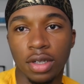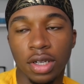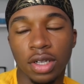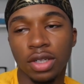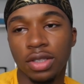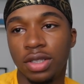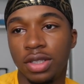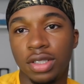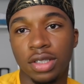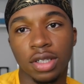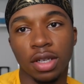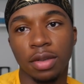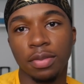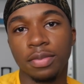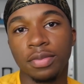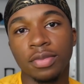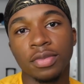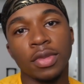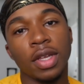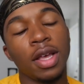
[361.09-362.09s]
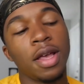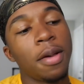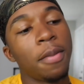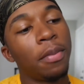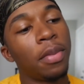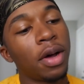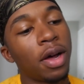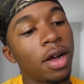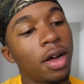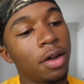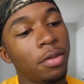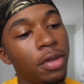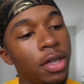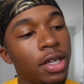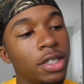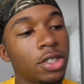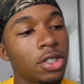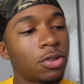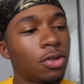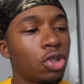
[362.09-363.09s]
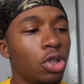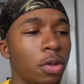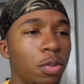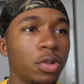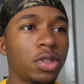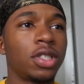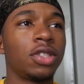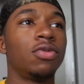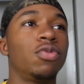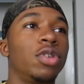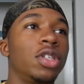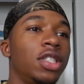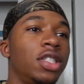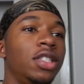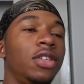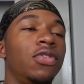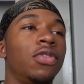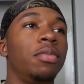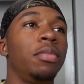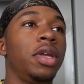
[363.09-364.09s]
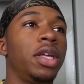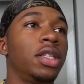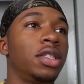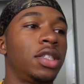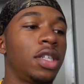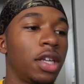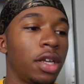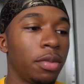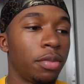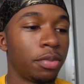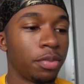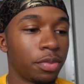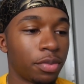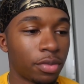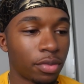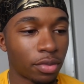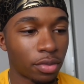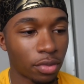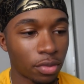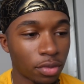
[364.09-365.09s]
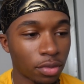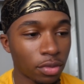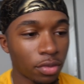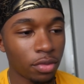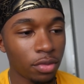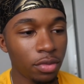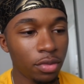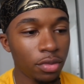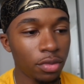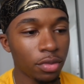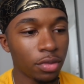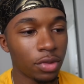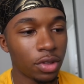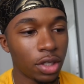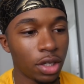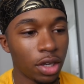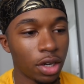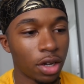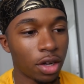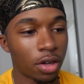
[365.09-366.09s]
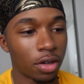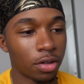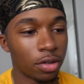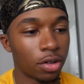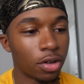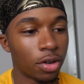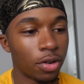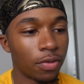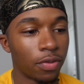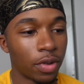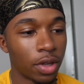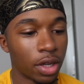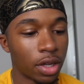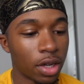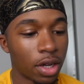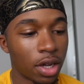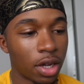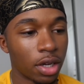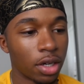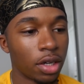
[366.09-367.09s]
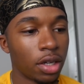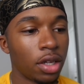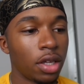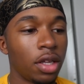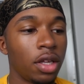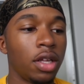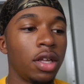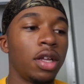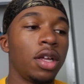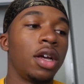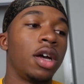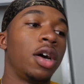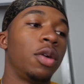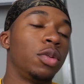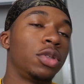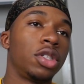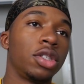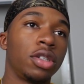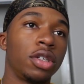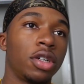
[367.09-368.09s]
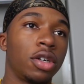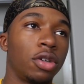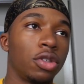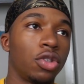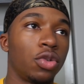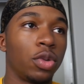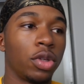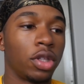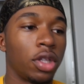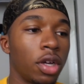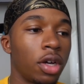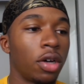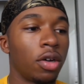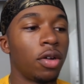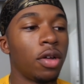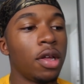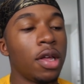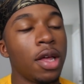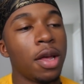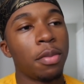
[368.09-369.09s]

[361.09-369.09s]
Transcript: It looks the same. But um, yeah, this trip was originally for me and Tim. know go to VidCon. Uh, we're still gonna go to it though.